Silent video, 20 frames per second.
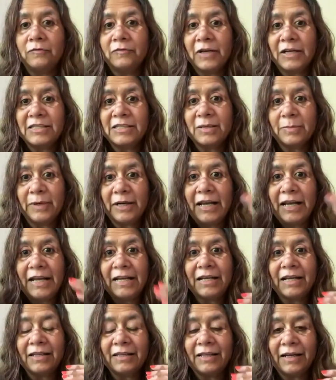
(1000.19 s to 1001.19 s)
customer
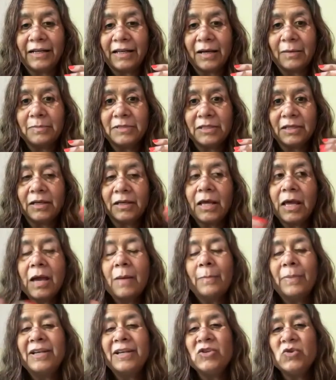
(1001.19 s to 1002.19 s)
data that comes in,
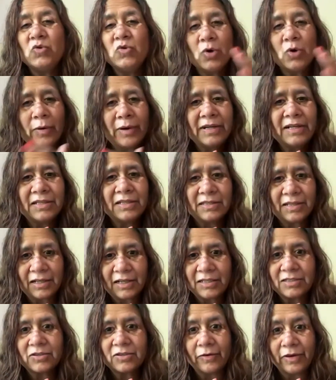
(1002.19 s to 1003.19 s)
but you know it is
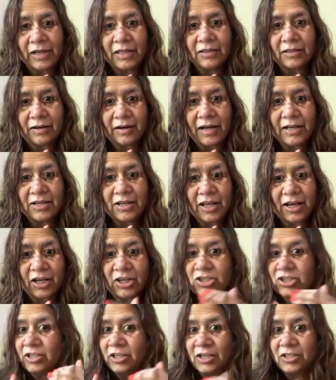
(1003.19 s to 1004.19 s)
at least going in the right
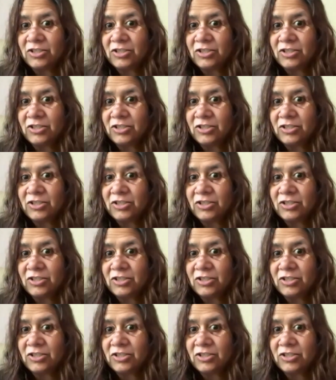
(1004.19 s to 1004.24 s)
direction.